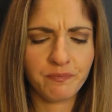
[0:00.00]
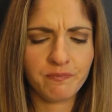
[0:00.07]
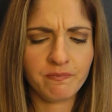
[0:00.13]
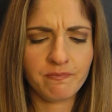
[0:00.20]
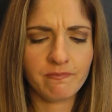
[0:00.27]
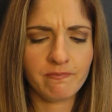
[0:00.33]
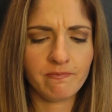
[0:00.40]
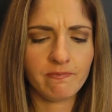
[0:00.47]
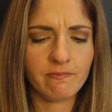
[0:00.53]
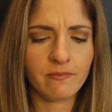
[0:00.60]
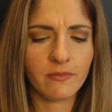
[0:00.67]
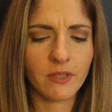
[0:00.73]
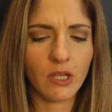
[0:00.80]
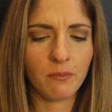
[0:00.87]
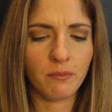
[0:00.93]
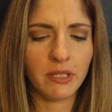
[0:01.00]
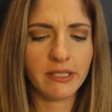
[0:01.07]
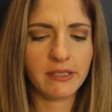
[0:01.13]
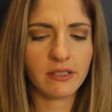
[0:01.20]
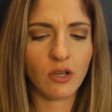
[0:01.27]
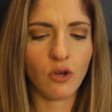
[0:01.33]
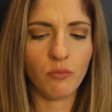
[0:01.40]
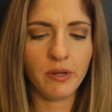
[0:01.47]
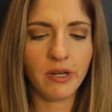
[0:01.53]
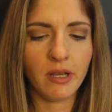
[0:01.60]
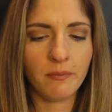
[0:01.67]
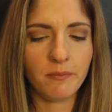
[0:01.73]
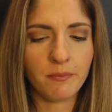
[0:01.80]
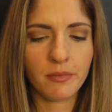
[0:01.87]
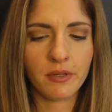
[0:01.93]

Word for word: Mm, please open up.